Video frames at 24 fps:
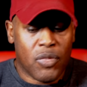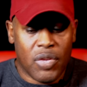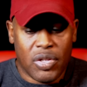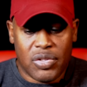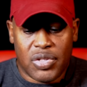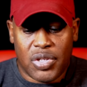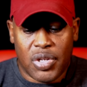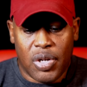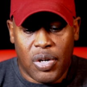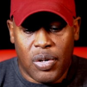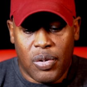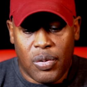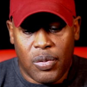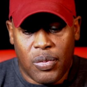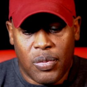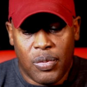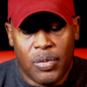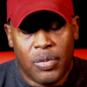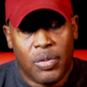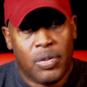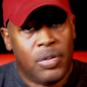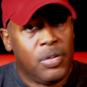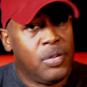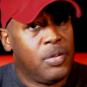
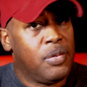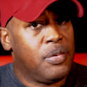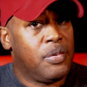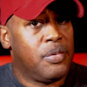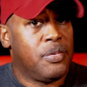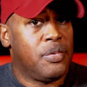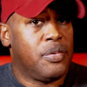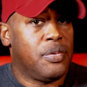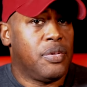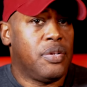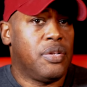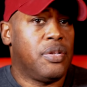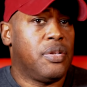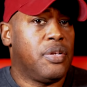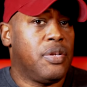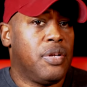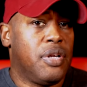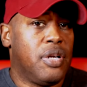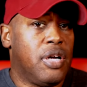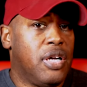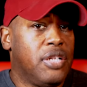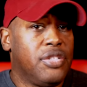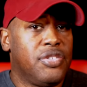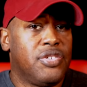So
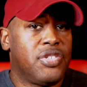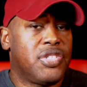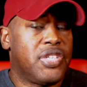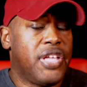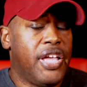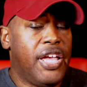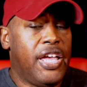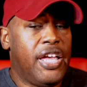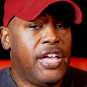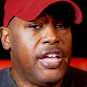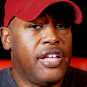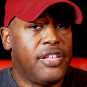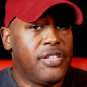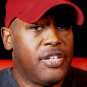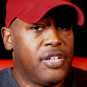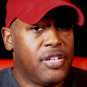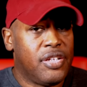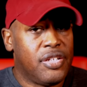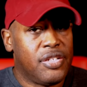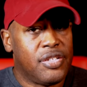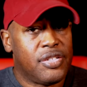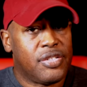understand